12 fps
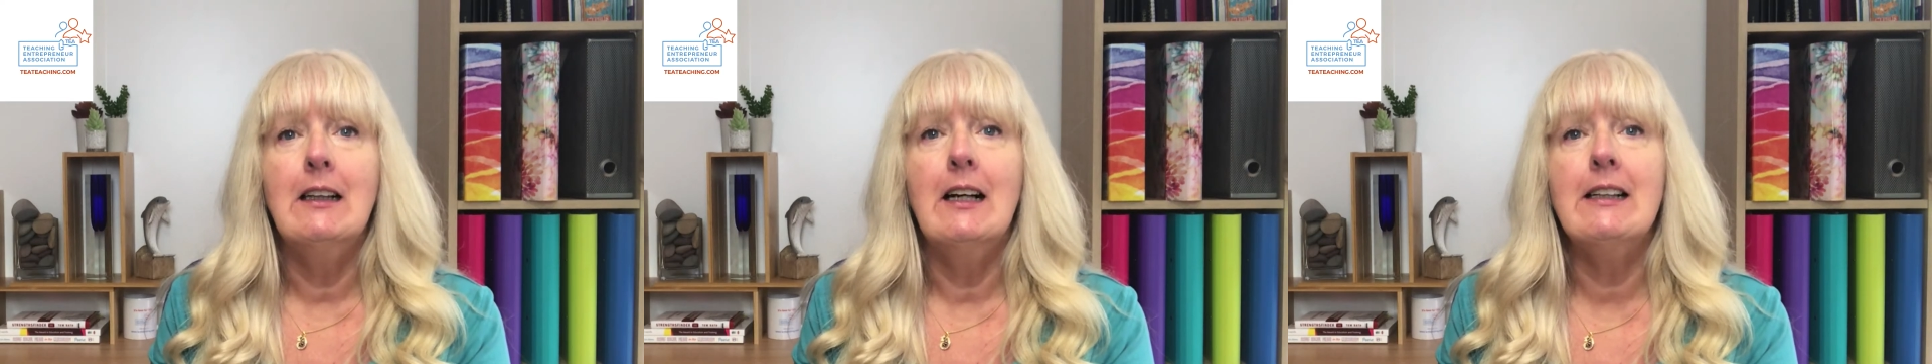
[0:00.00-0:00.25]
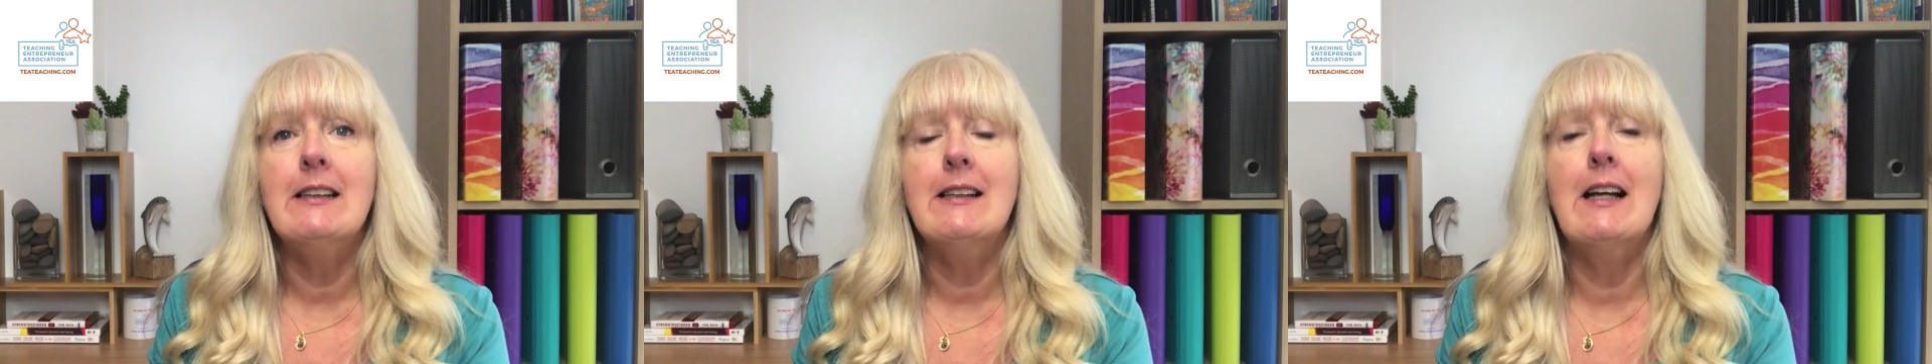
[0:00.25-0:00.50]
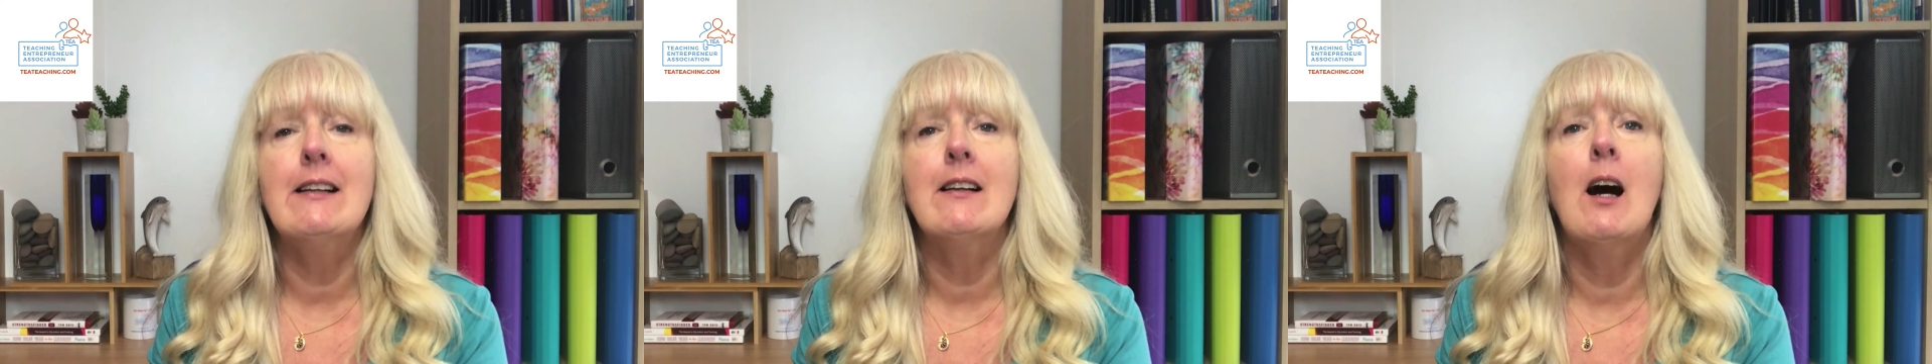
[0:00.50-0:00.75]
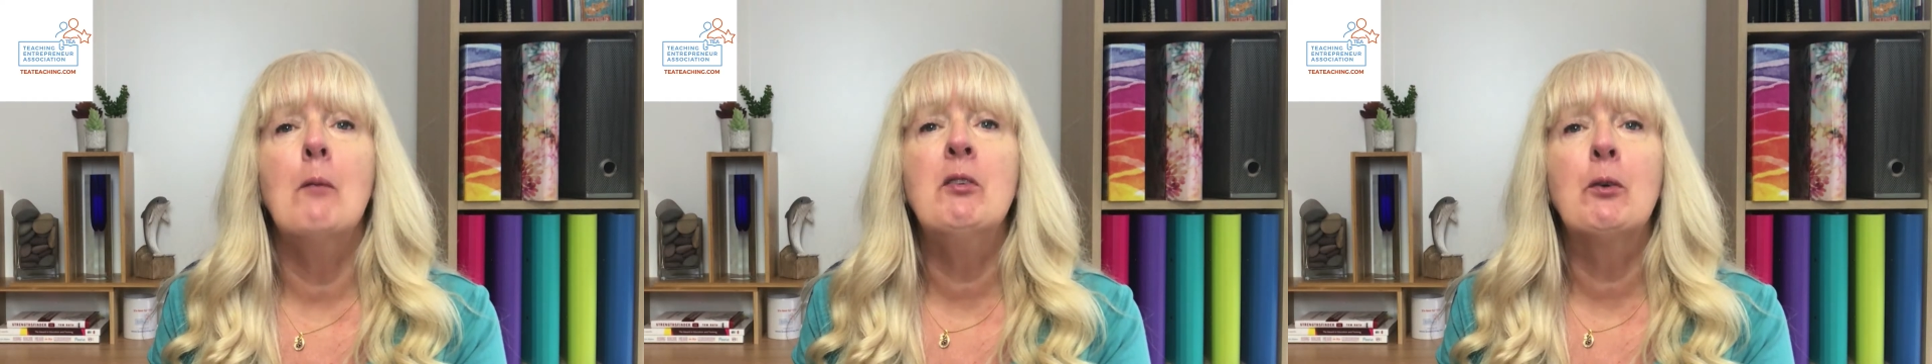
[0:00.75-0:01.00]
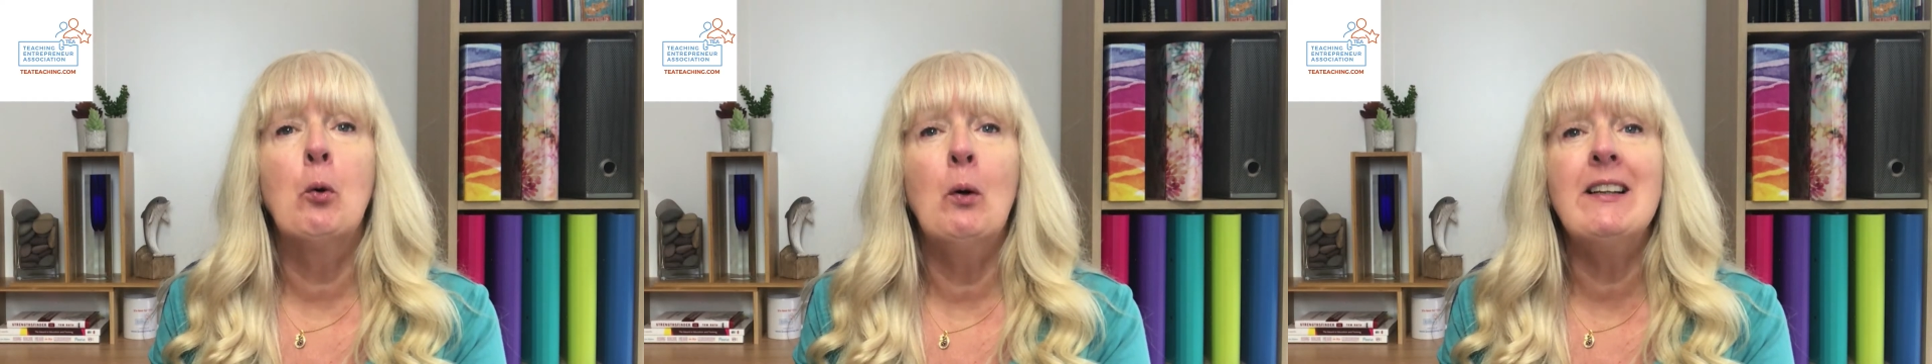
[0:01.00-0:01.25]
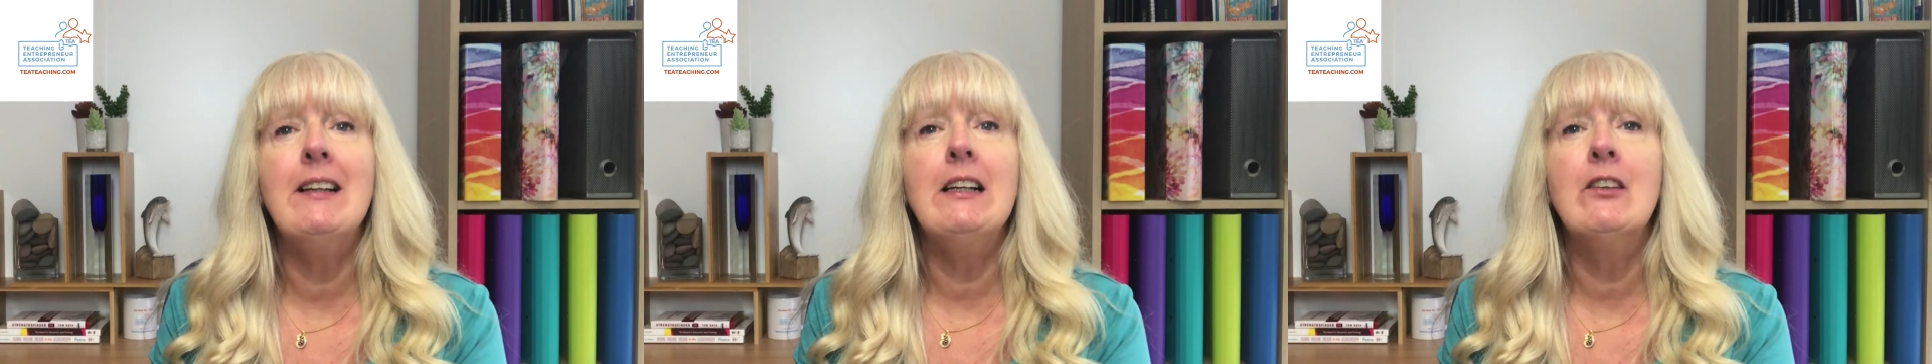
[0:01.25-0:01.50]
And he said, I'm
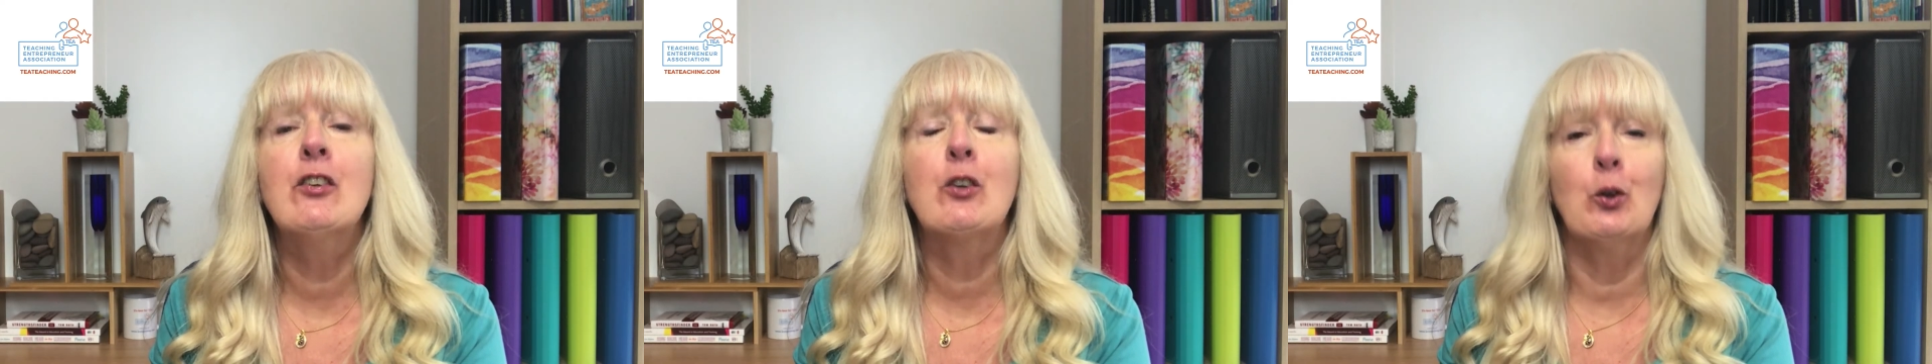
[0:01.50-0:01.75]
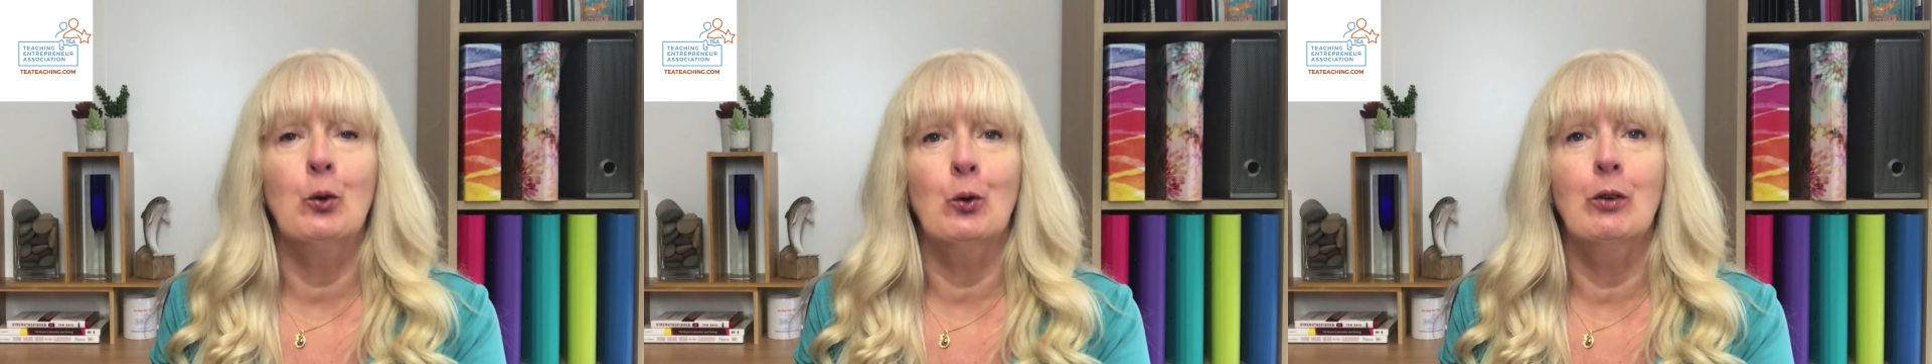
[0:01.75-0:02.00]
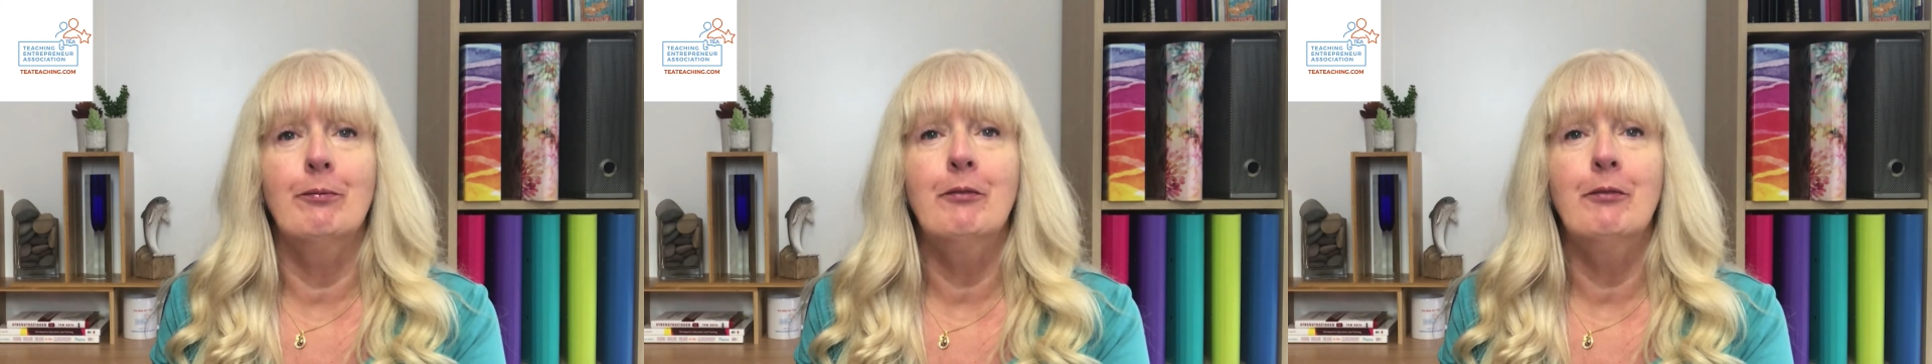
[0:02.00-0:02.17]
quitting school.